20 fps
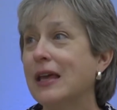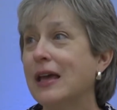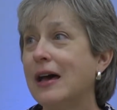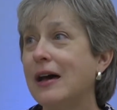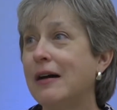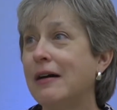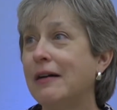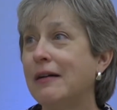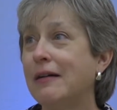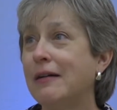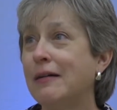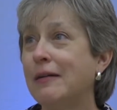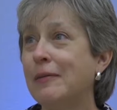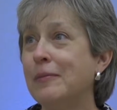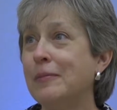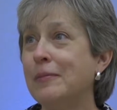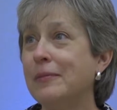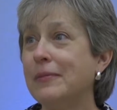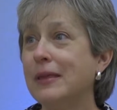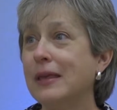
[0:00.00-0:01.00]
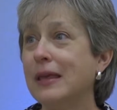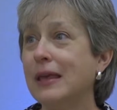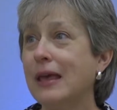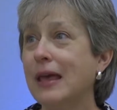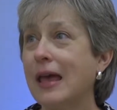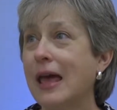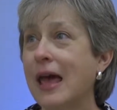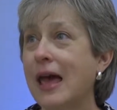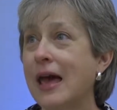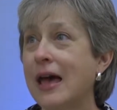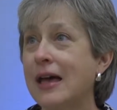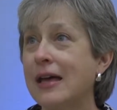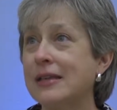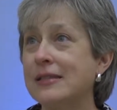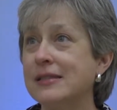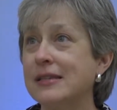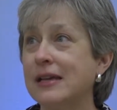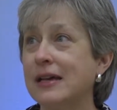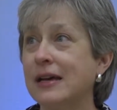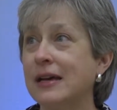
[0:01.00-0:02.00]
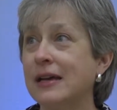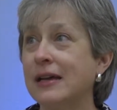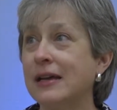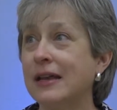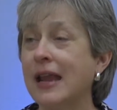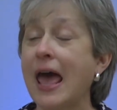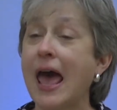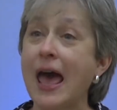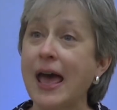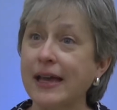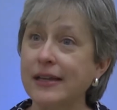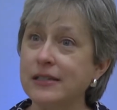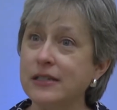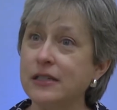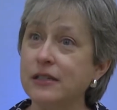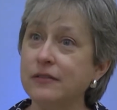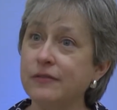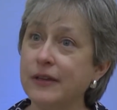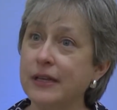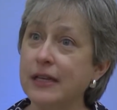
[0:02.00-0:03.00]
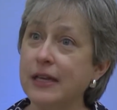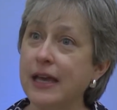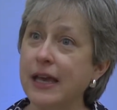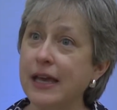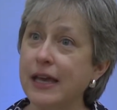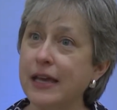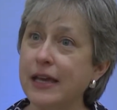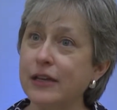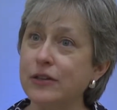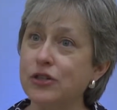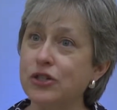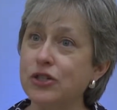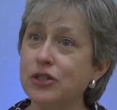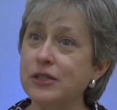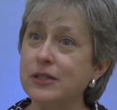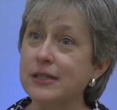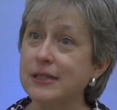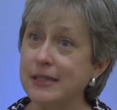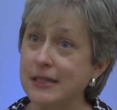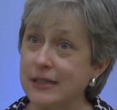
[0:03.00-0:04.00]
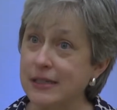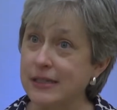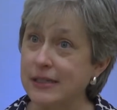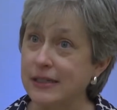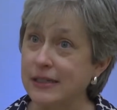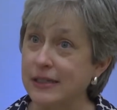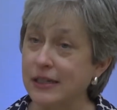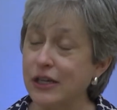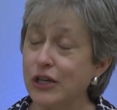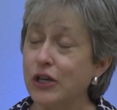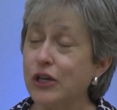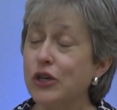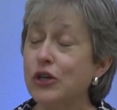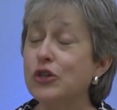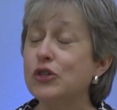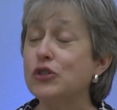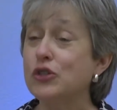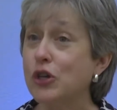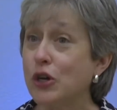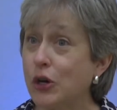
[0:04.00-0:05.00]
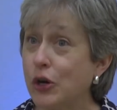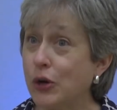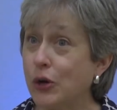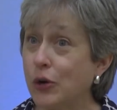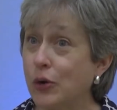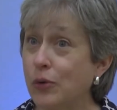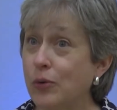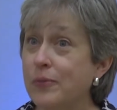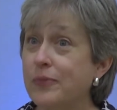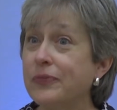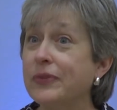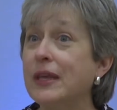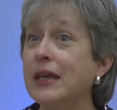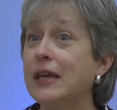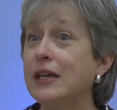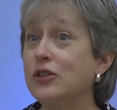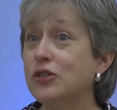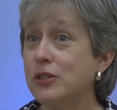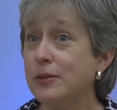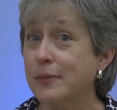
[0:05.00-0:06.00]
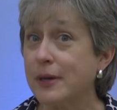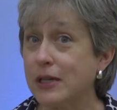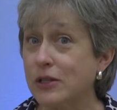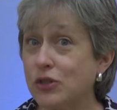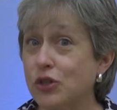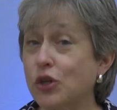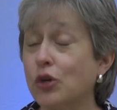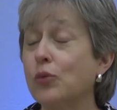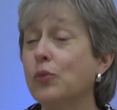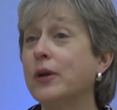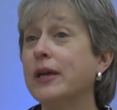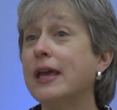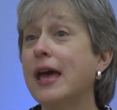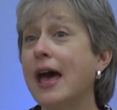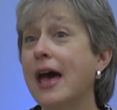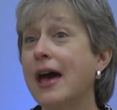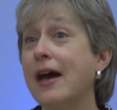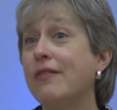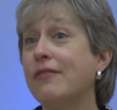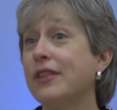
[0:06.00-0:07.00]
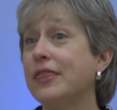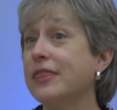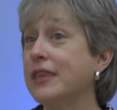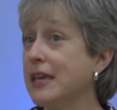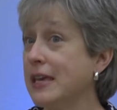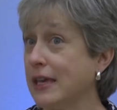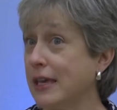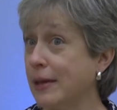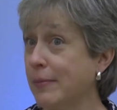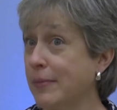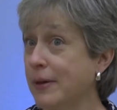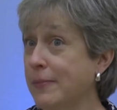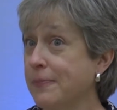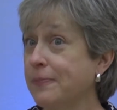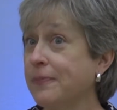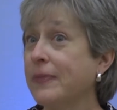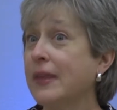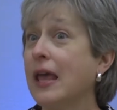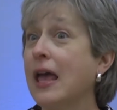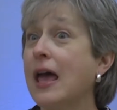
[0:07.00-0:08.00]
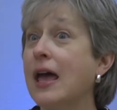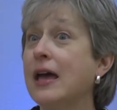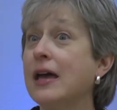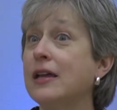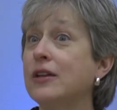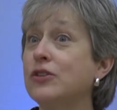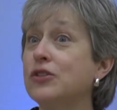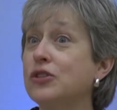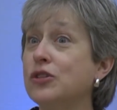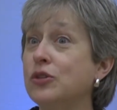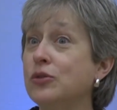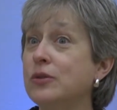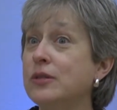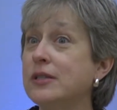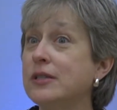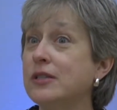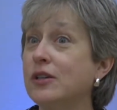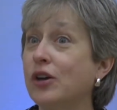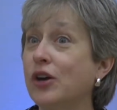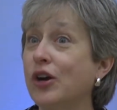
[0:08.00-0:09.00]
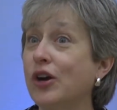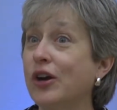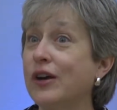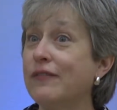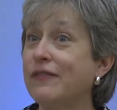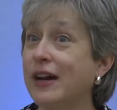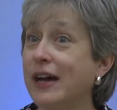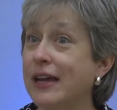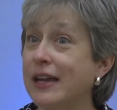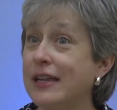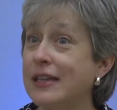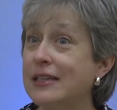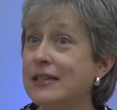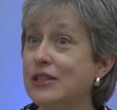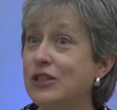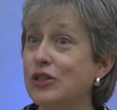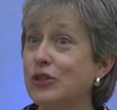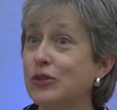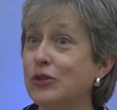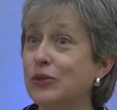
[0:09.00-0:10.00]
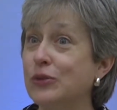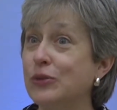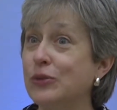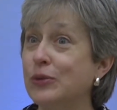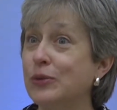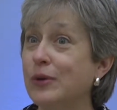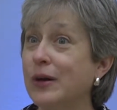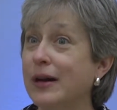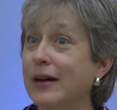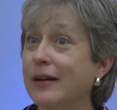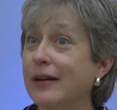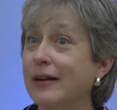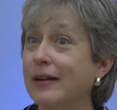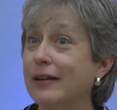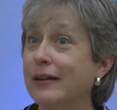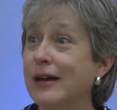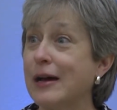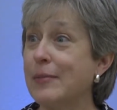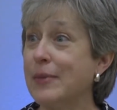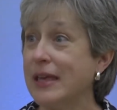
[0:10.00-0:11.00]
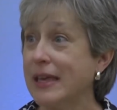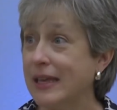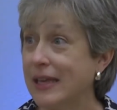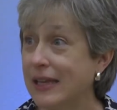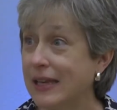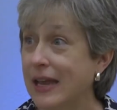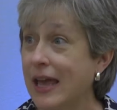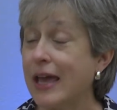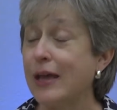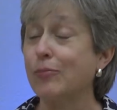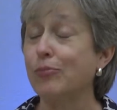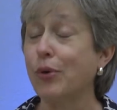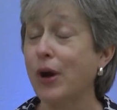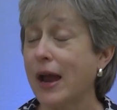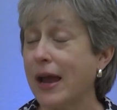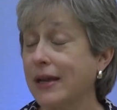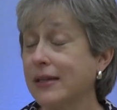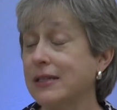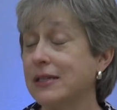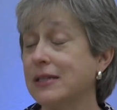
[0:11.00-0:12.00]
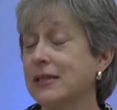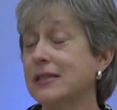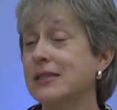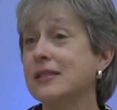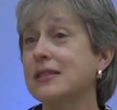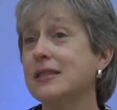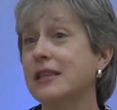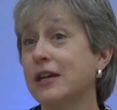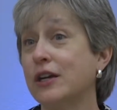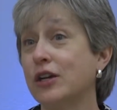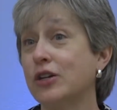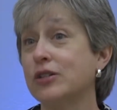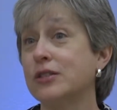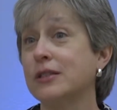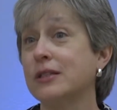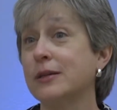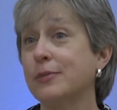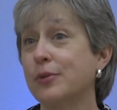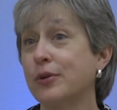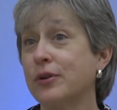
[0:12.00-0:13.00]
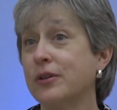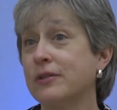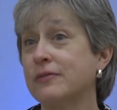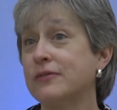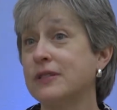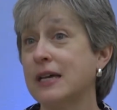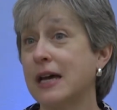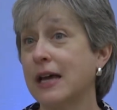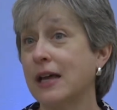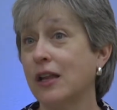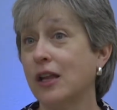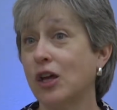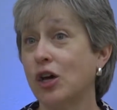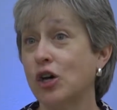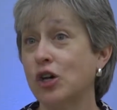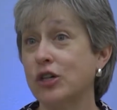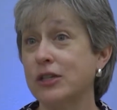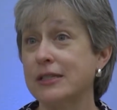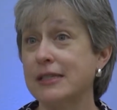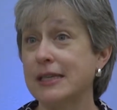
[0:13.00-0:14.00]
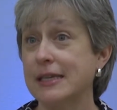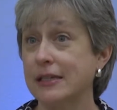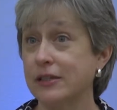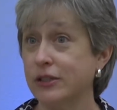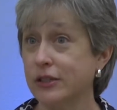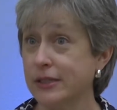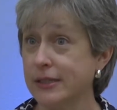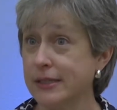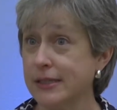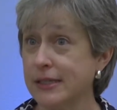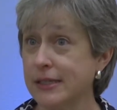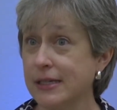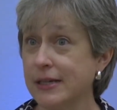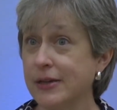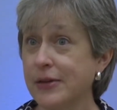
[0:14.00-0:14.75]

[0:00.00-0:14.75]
as an active, engaged citizen. So each semester we have a theme, and students are invited to come in and practice their deliberative dialogue skills.